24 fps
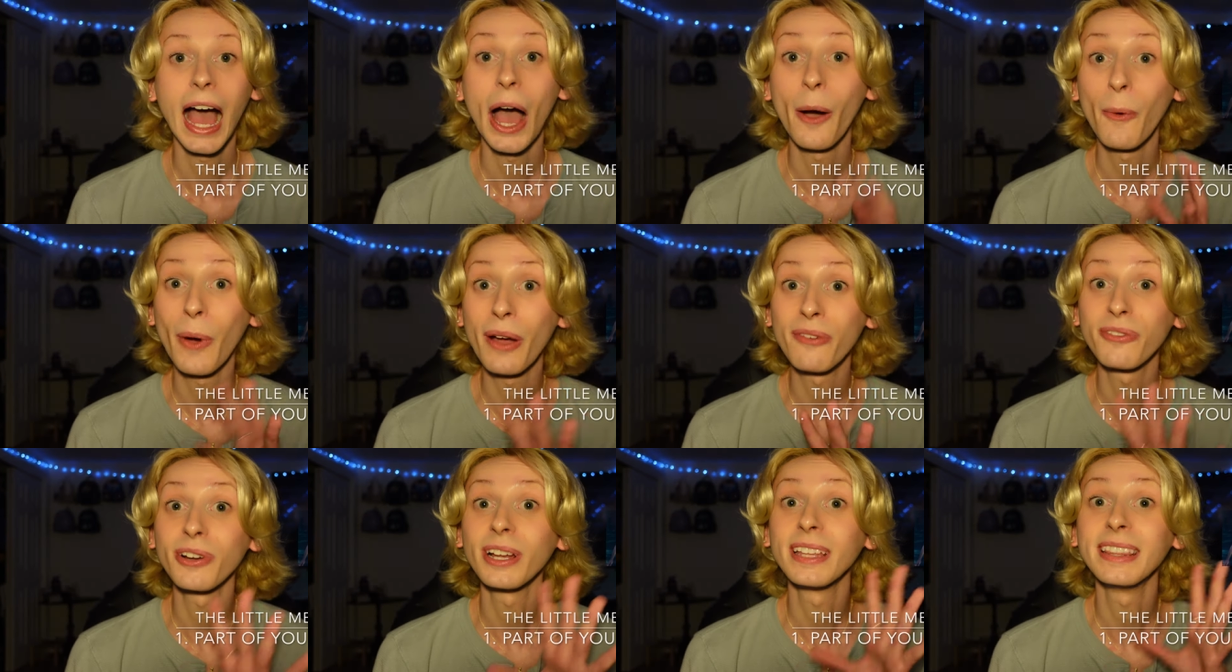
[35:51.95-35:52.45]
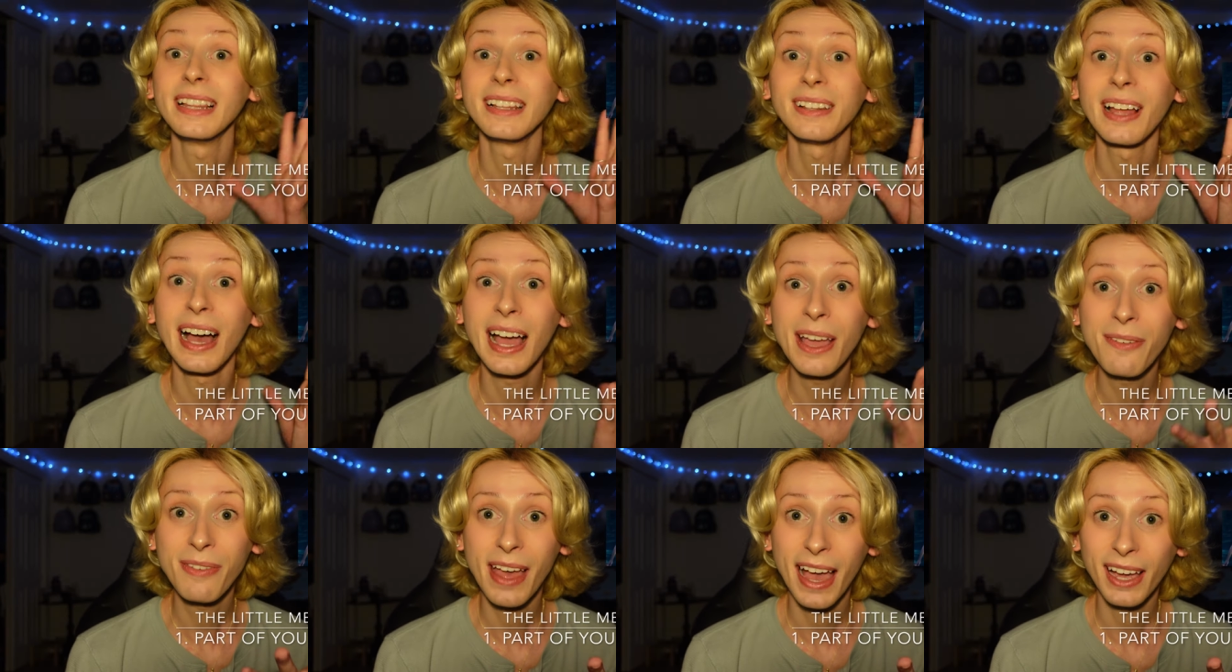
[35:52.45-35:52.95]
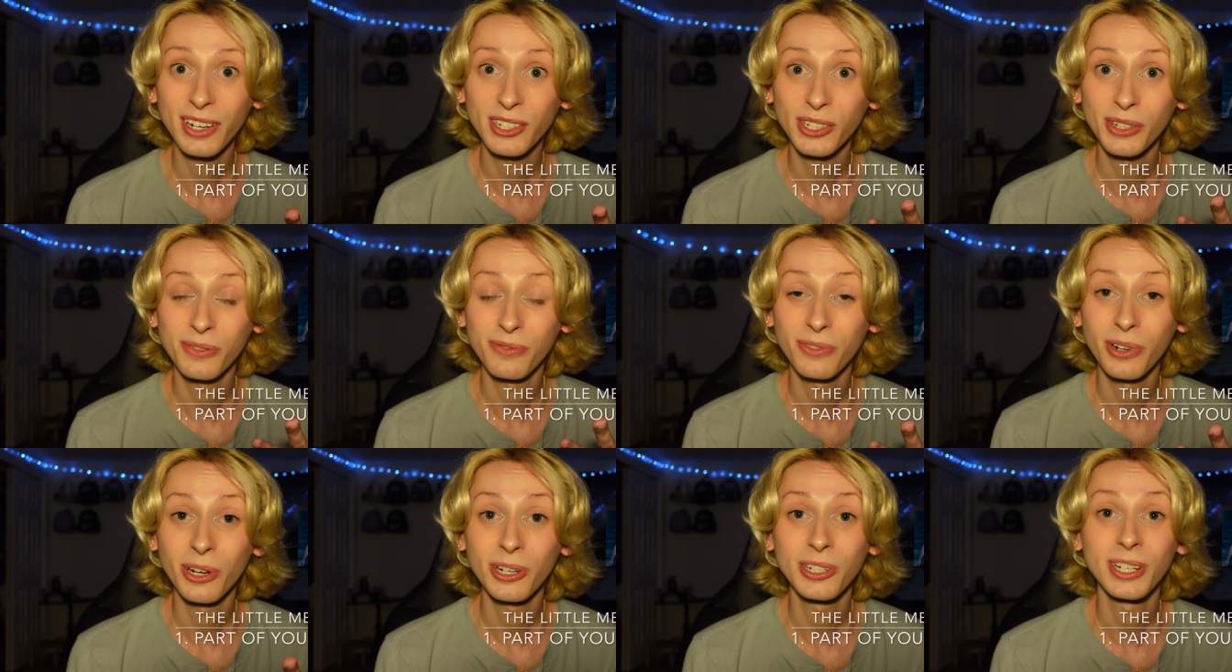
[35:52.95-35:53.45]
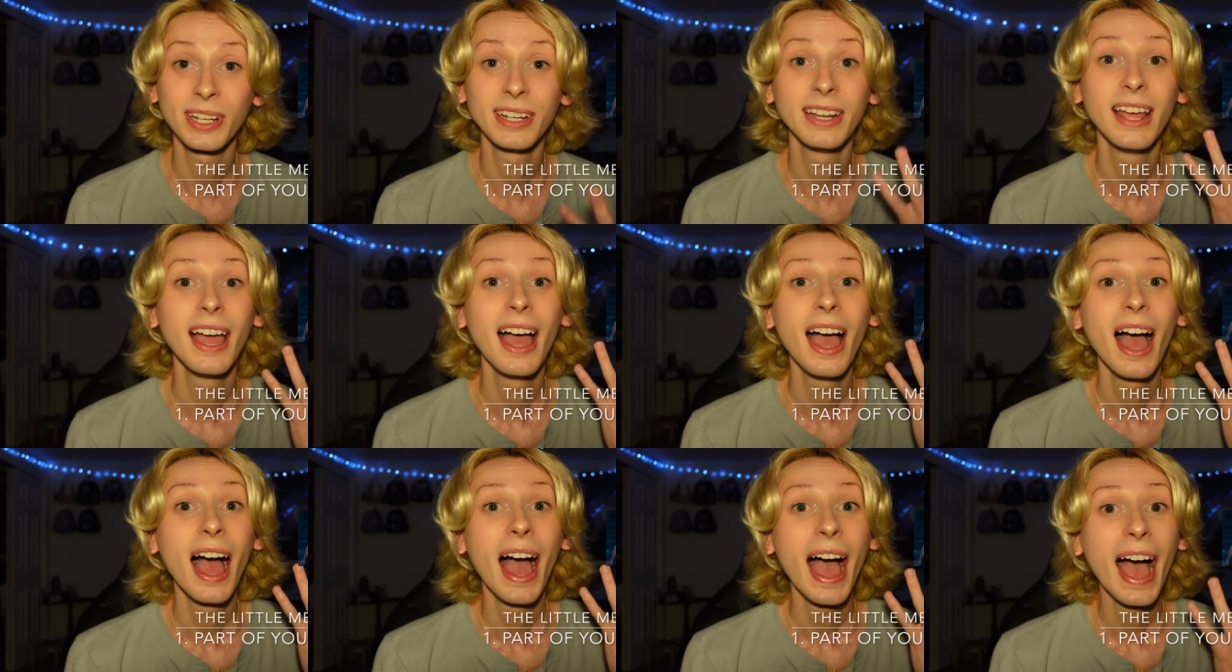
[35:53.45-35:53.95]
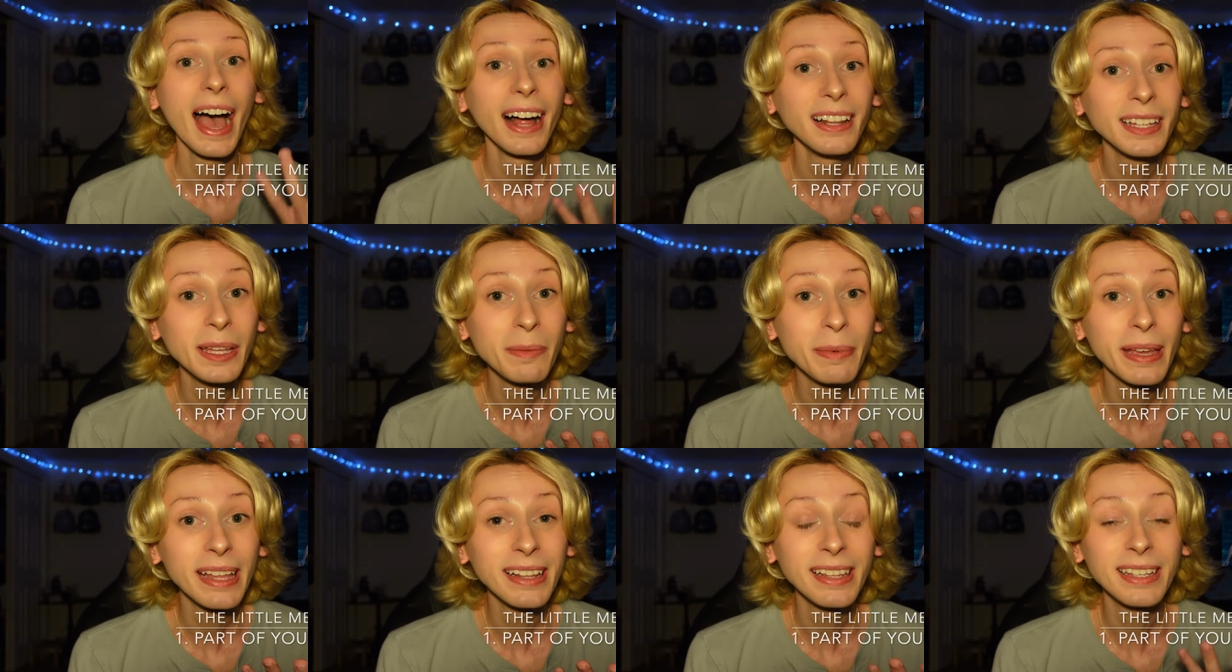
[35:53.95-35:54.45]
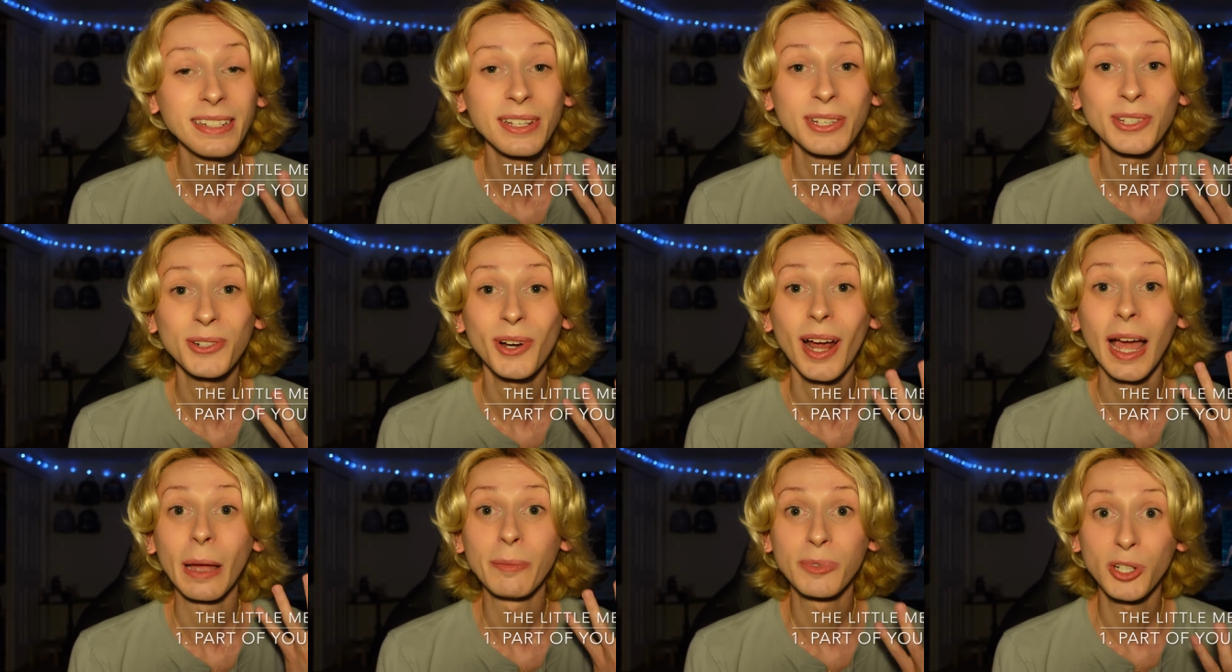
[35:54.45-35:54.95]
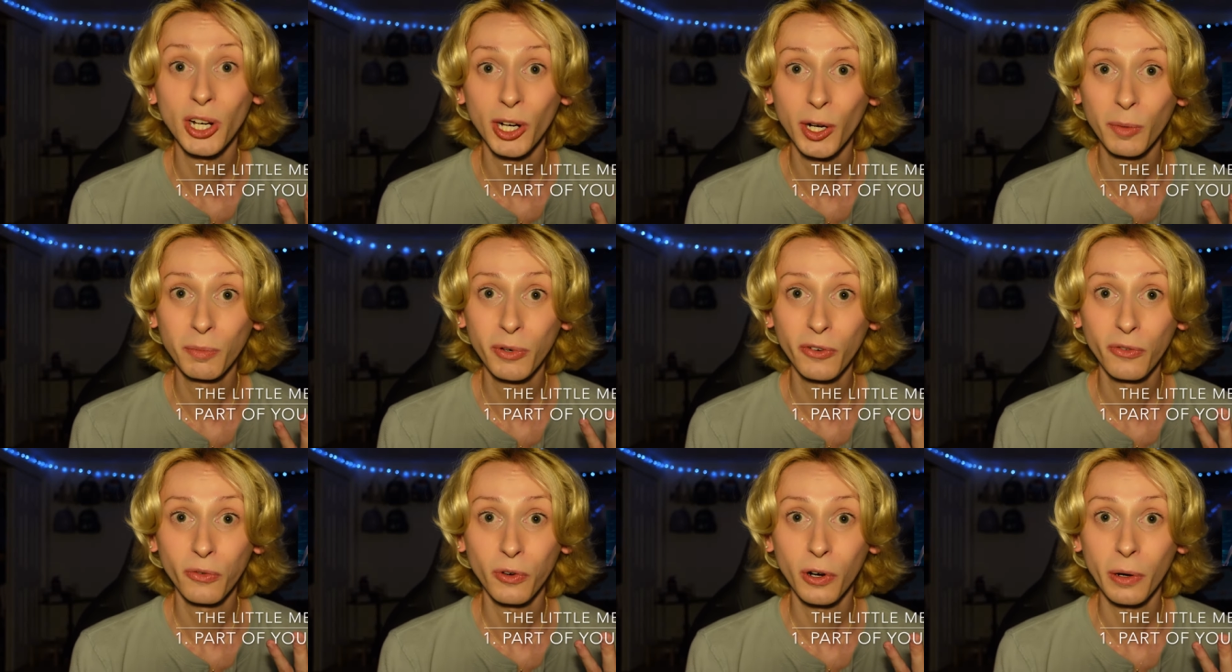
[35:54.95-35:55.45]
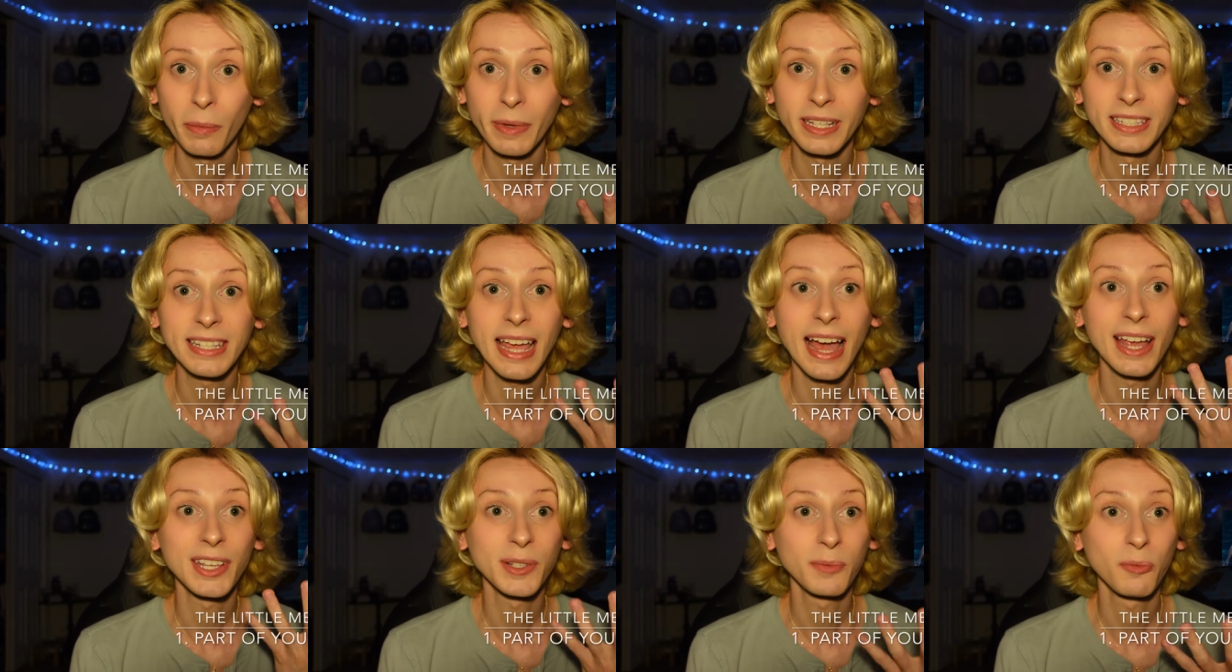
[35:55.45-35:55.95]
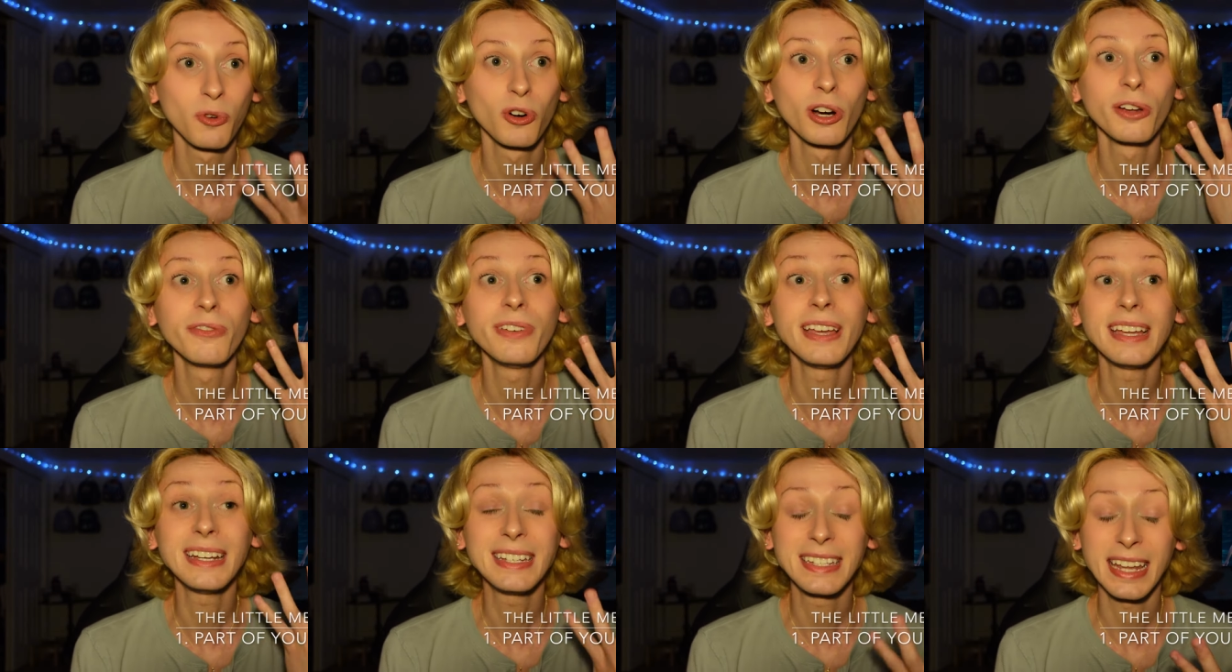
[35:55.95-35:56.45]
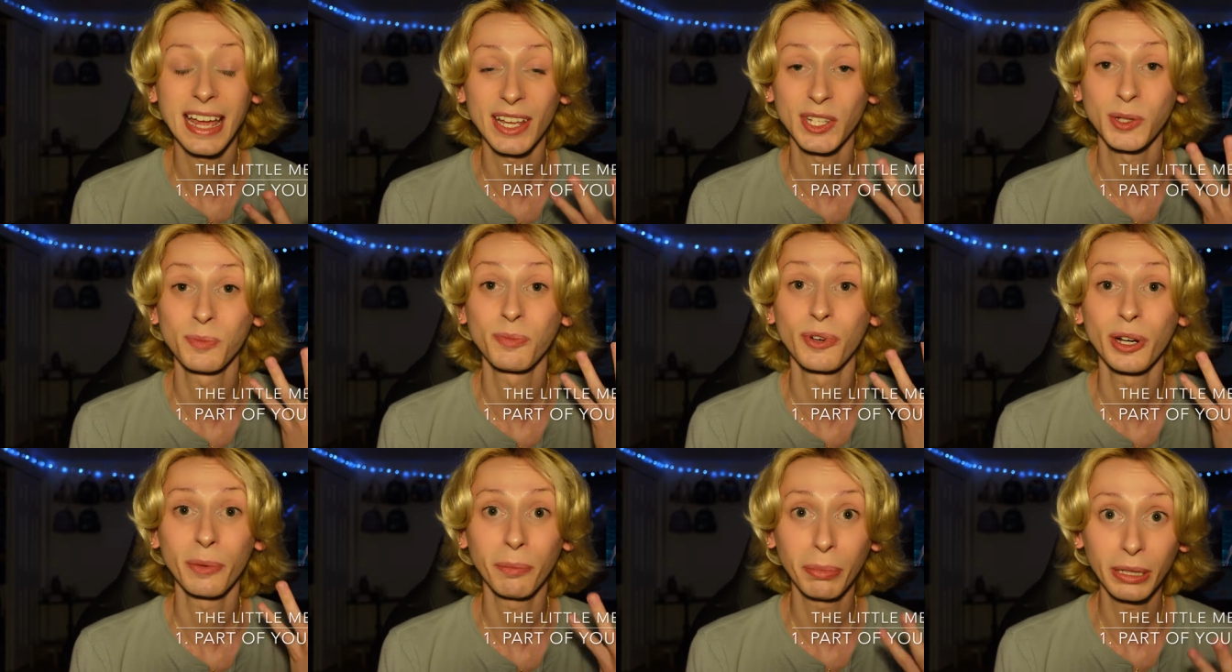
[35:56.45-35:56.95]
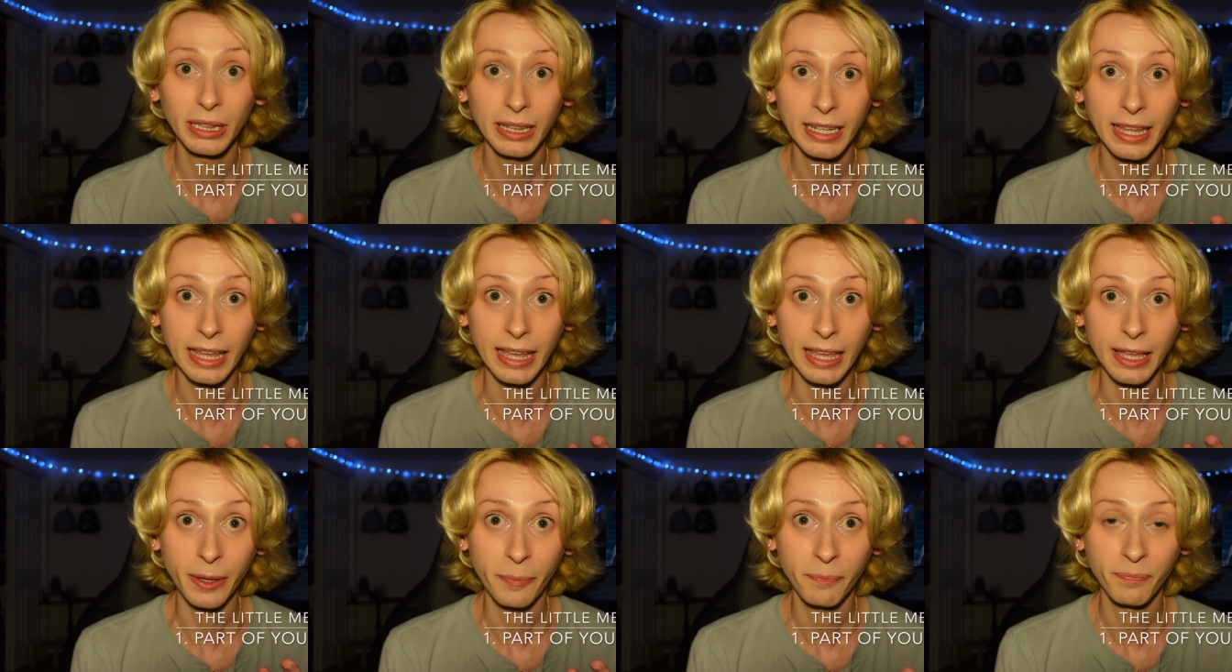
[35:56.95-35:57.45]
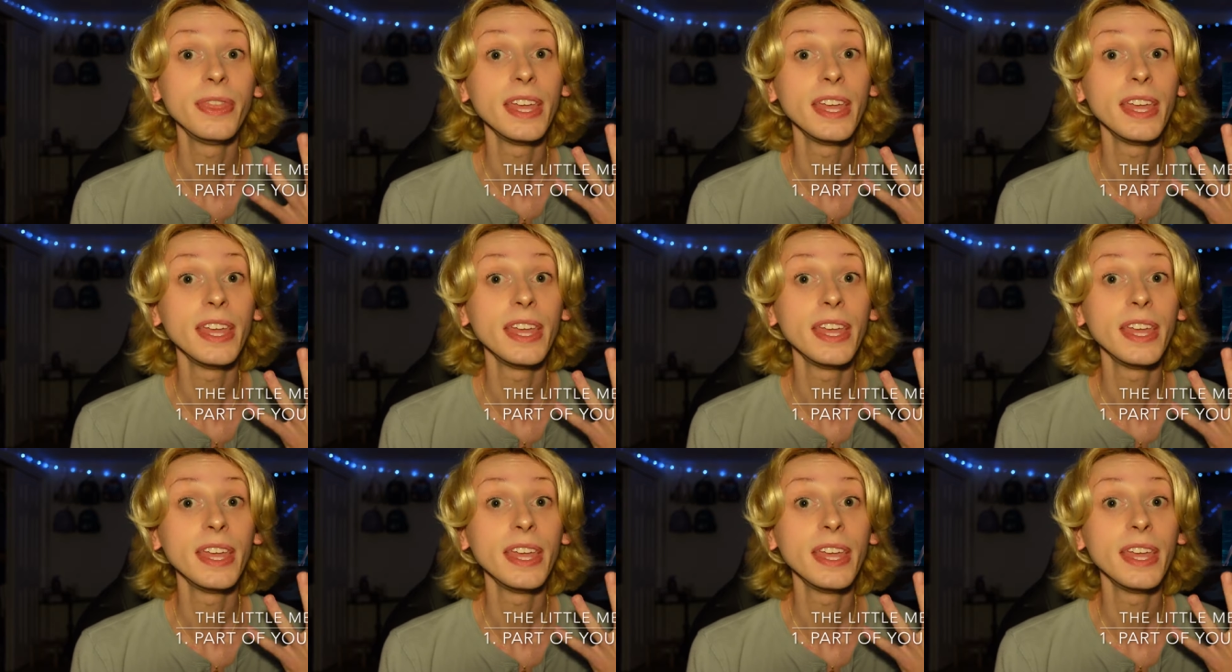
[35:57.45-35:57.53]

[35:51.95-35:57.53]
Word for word: However, in the live action version, Halle Bailey describes her performance as more of a desperate plea.